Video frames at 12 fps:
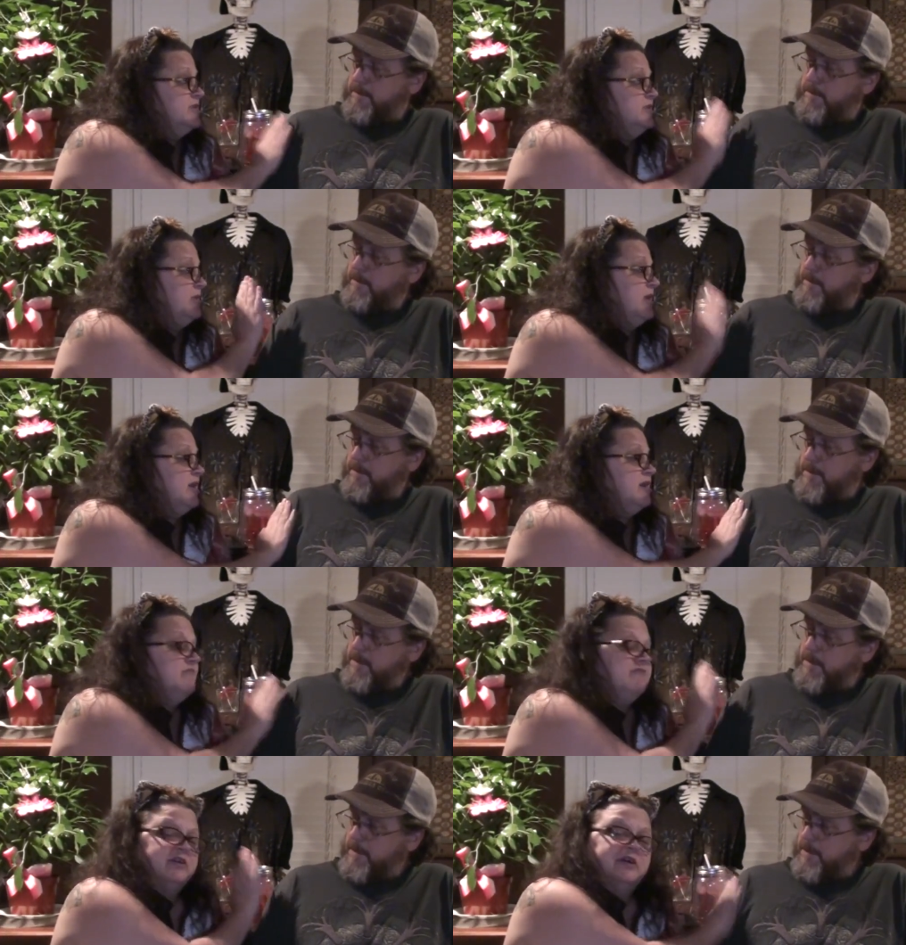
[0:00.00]
Speaker 1: when you
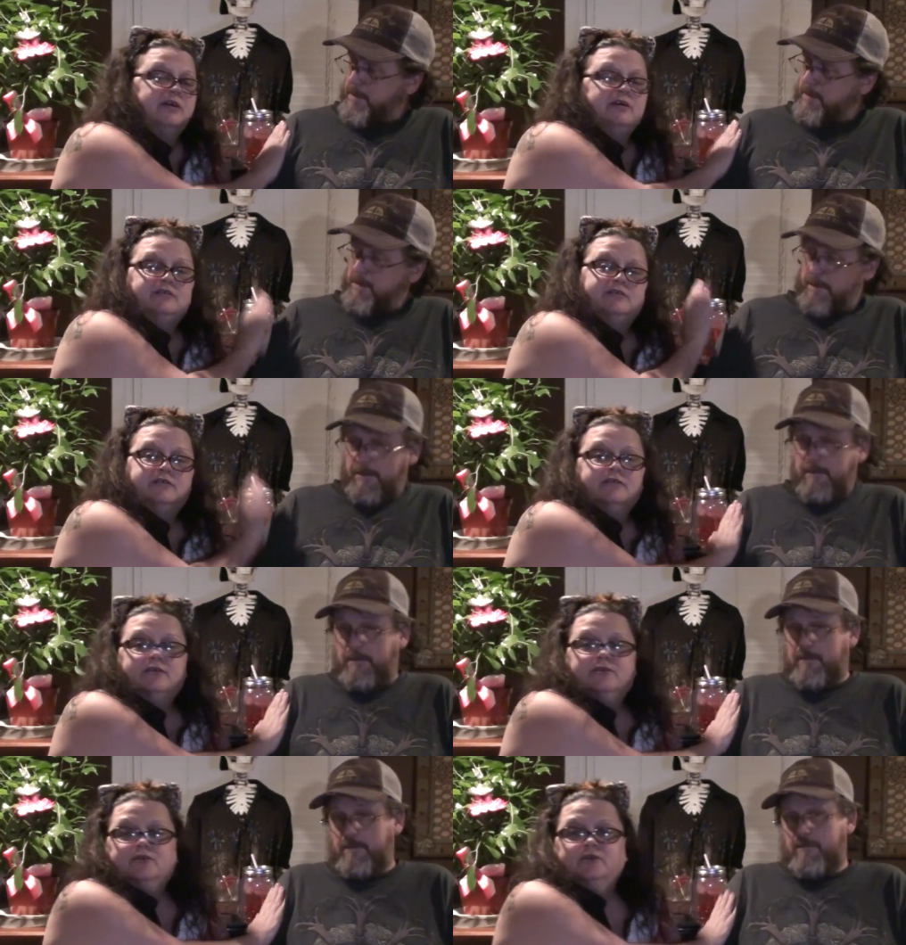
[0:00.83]
have uh,
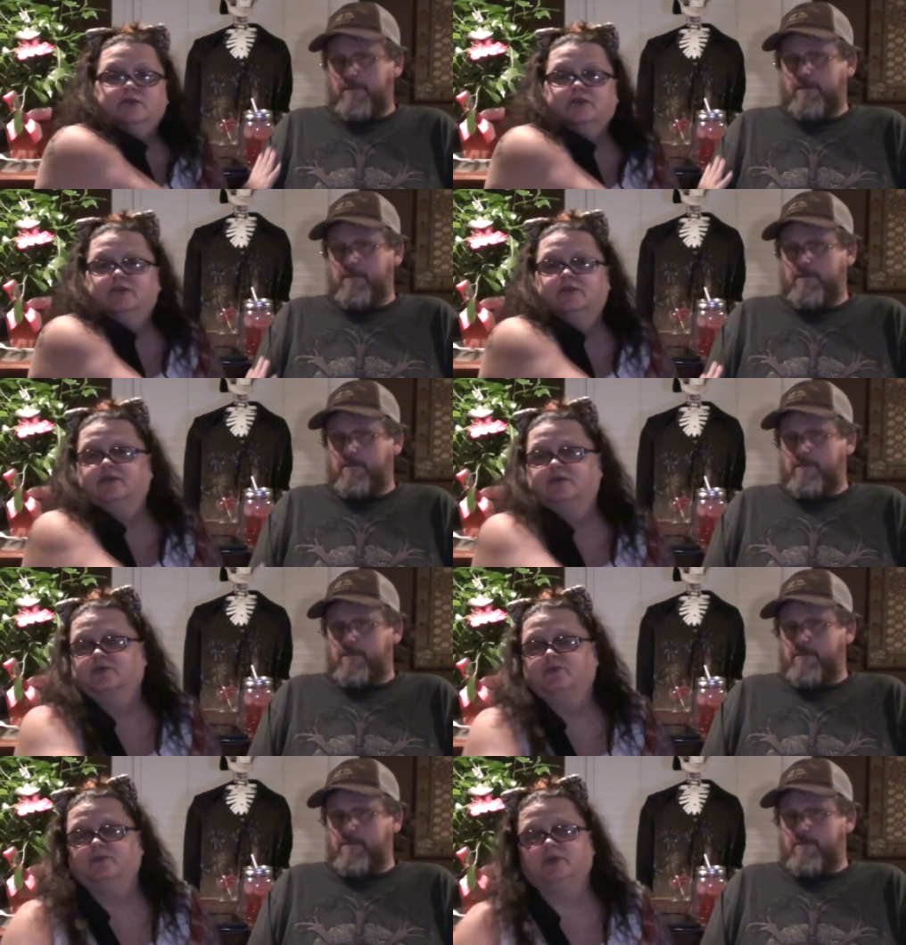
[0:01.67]

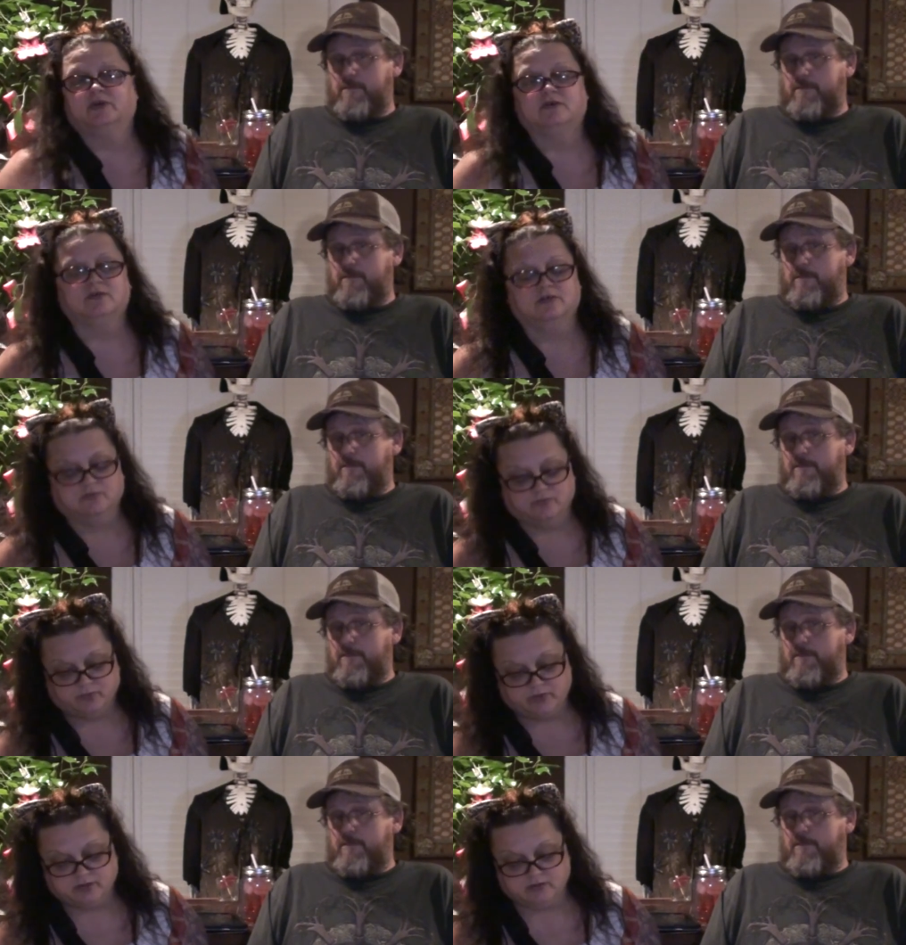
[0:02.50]
wheel,
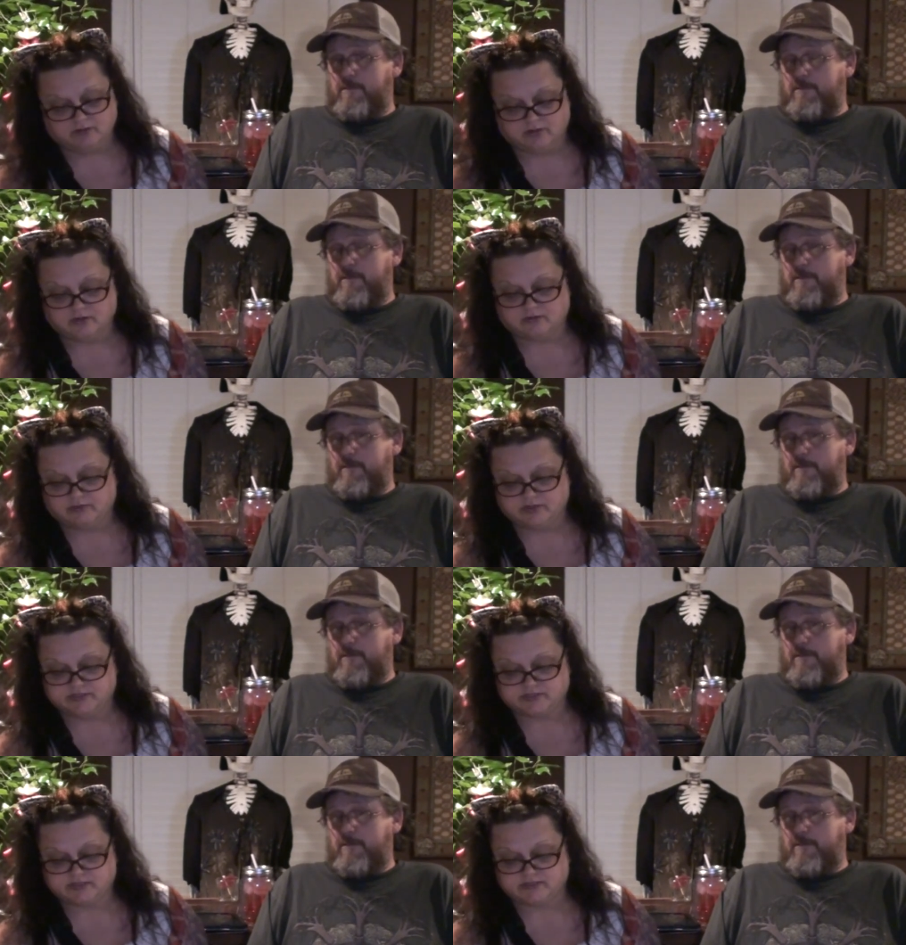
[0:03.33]
wheel, or
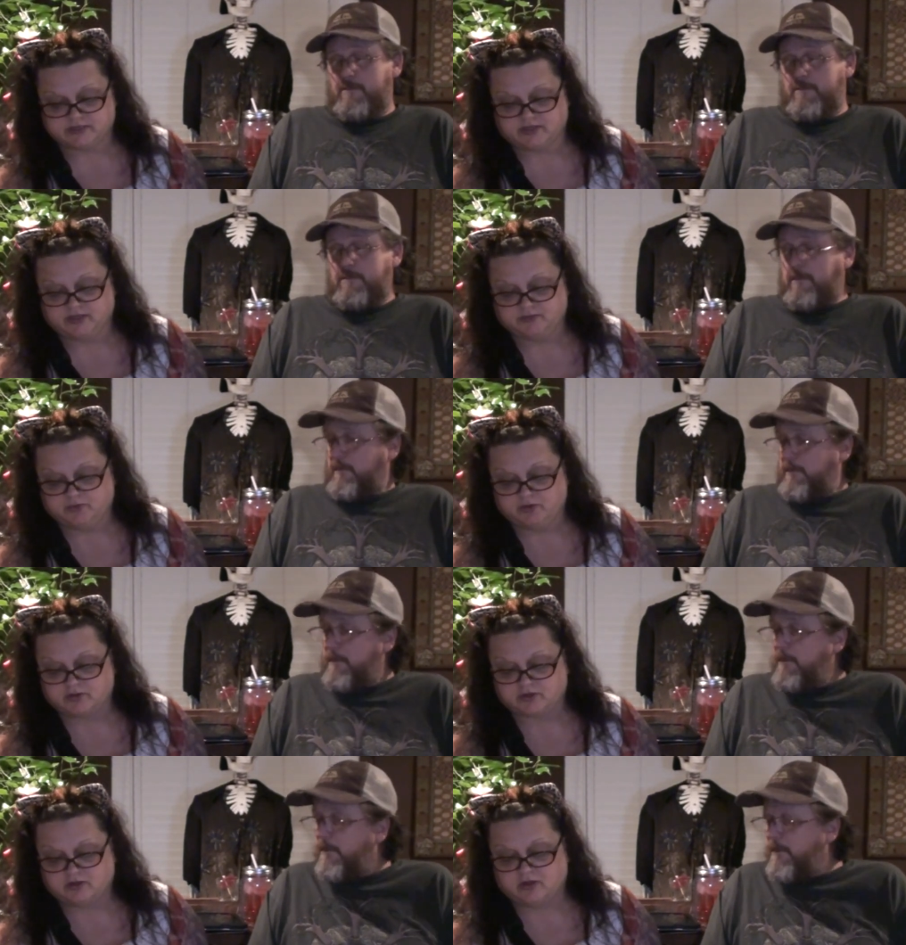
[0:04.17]
what is it, um,
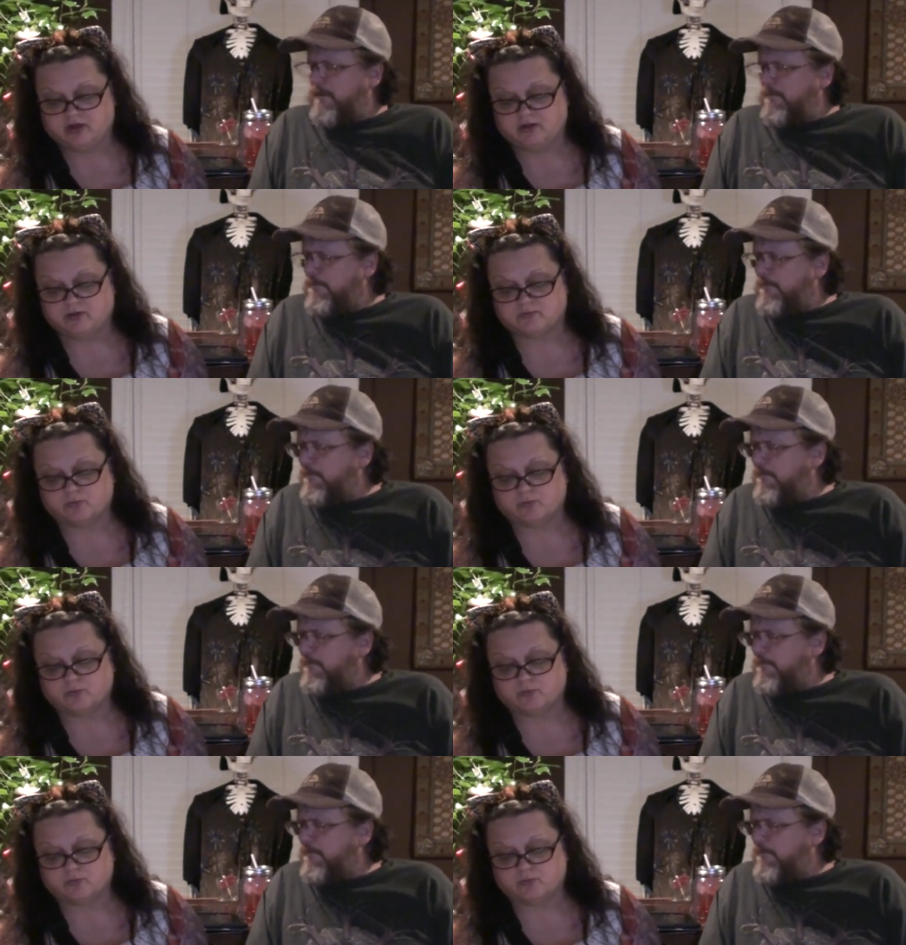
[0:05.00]
uh,